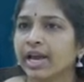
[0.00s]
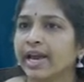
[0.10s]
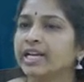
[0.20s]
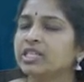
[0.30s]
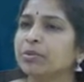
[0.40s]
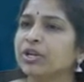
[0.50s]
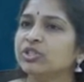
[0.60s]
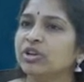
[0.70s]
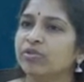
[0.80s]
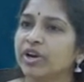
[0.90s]

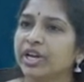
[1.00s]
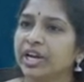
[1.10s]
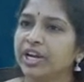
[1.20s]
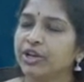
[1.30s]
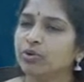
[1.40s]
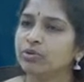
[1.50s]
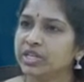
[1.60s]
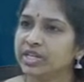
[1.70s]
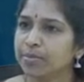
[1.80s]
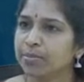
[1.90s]
expression for induced
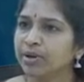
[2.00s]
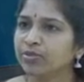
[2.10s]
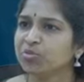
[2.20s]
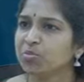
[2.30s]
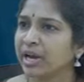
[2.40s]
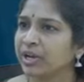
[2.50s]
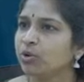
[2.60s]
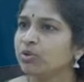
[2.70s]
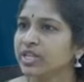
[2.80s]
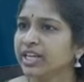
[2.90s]
EMF by
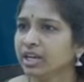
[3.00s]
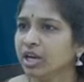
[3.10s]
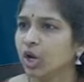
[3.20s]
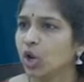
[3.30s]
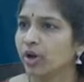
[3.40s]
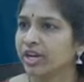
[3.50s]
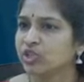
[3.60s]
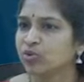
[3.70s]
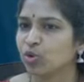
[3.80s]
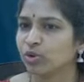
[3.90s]
using Lorentz
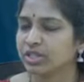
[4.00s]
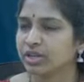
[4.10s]
force.